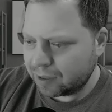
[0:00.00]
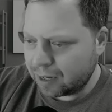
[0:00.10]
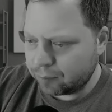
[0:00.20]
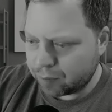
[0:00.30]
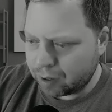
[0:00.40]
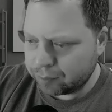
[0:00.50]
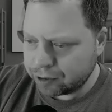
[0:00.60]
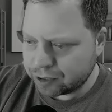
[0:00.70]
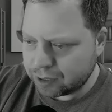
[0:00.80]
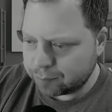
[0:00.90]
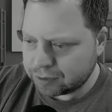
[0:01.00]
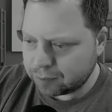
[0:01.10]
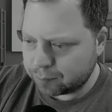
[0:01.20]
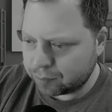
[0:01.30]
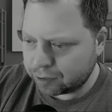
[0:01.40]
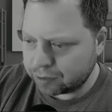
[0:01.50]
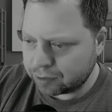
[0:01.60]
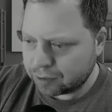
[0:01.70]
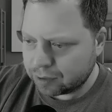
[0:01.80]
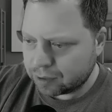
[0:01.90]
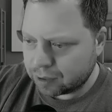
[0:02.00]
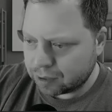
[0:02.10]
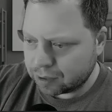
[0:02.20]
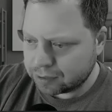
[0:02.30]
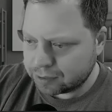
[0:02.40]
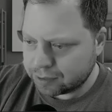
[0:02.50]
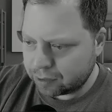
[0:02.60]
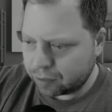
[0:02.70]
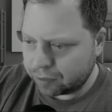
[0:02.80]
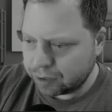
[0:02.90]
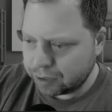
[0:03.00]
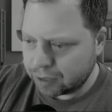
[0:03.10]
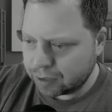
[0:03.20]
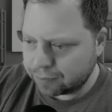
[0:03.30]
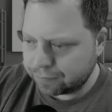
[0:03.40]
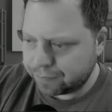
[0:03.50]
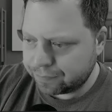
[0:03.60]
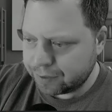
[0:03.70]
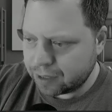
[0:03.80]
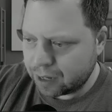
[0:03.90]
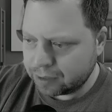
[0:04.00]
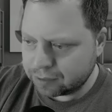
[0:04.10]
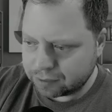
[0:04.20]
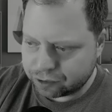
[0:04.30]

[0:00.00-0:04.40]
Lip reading: I would probably just keep it simple and sell the 59,